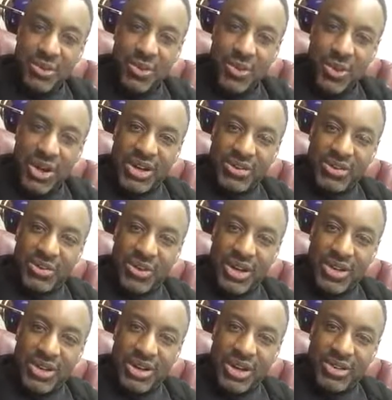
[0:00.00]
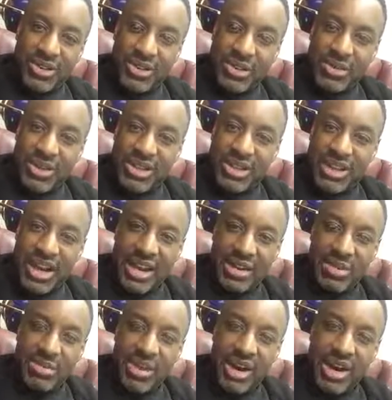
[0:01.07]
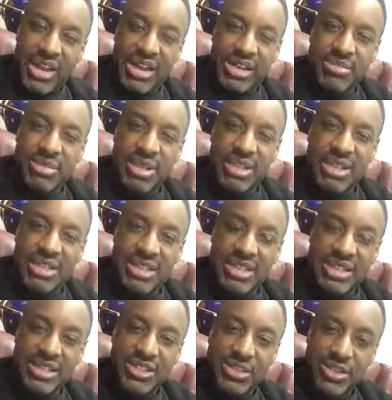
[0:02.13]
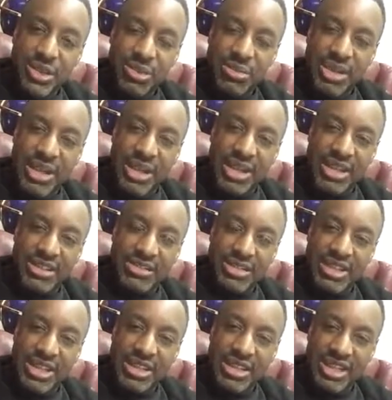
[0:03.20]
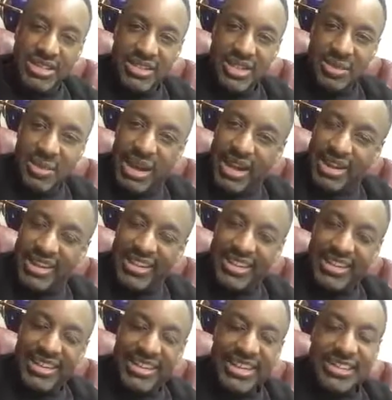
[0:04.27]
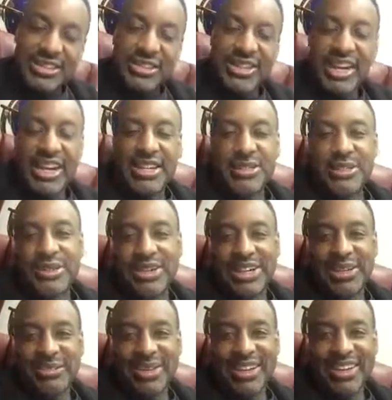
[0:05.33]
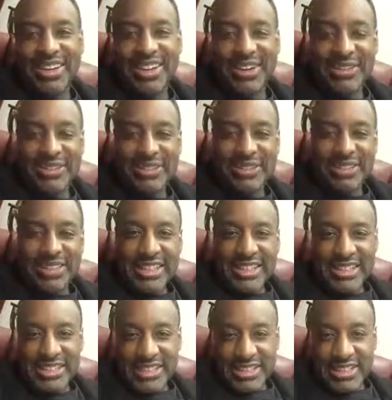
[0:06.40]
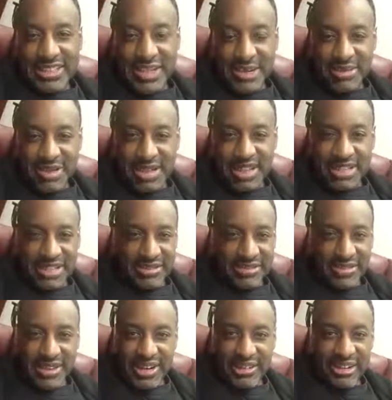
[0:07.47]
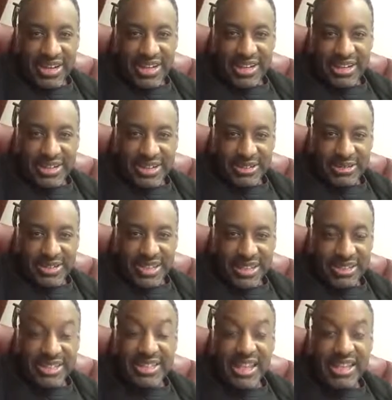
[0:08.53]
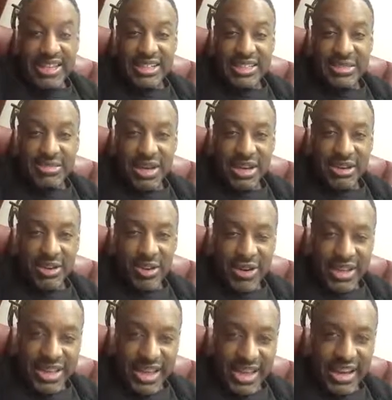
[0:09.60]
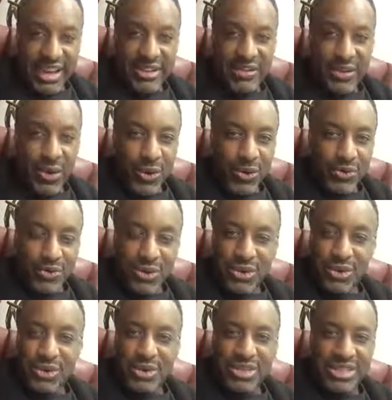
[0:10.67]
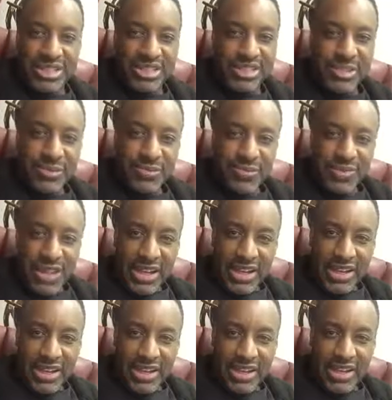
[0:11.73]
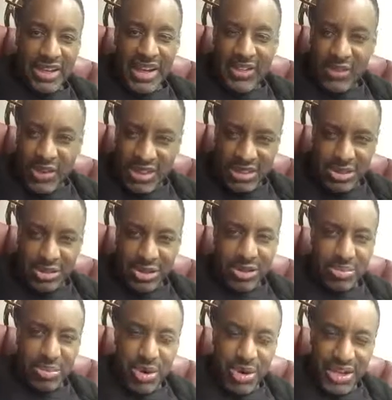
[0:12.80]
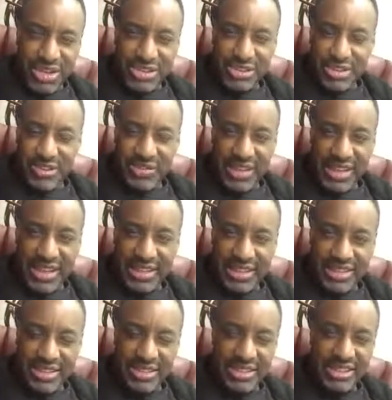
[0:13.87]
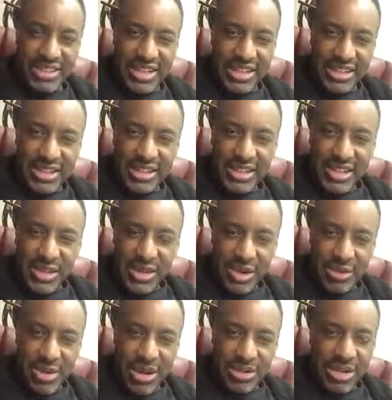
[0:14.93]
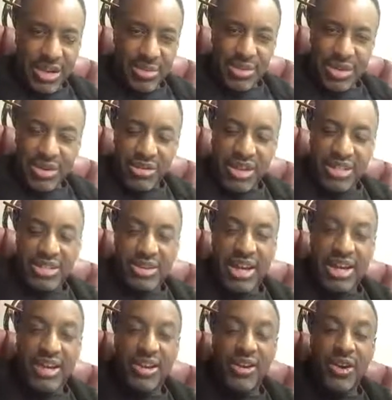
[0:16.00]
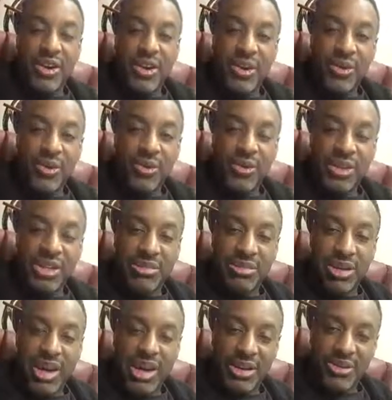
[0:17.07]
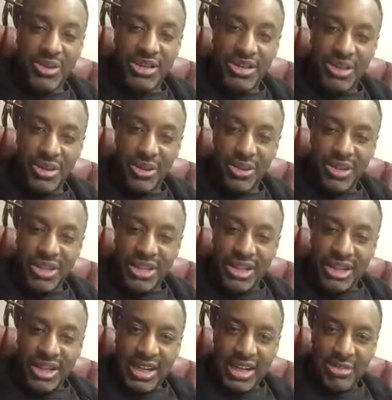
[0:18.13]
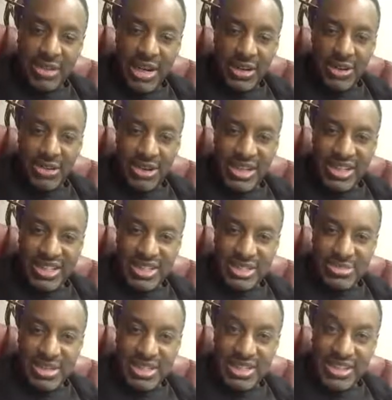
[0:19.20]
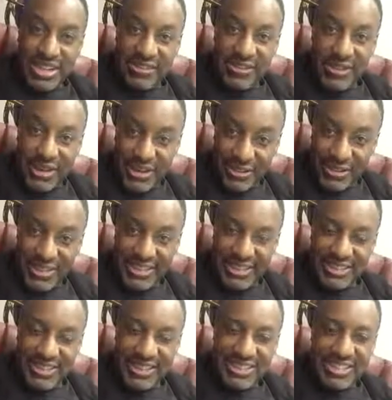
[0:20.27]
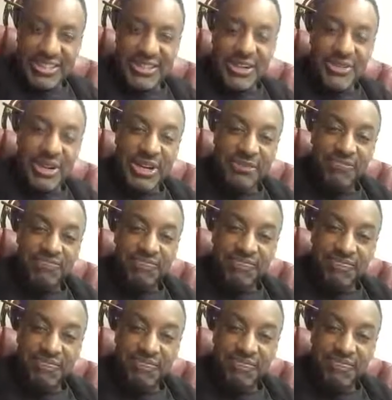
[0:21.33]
what we're going to do with it, how to market it, because it does so many interesting things to the body. So that intrigued me. Now, this is a company that's they're zealots about organic whole foods, and they have all these third-party certifications that around their purity. So I didn't know what the product would do, but I knew it would at least be safe or healthy. So I said, you know what?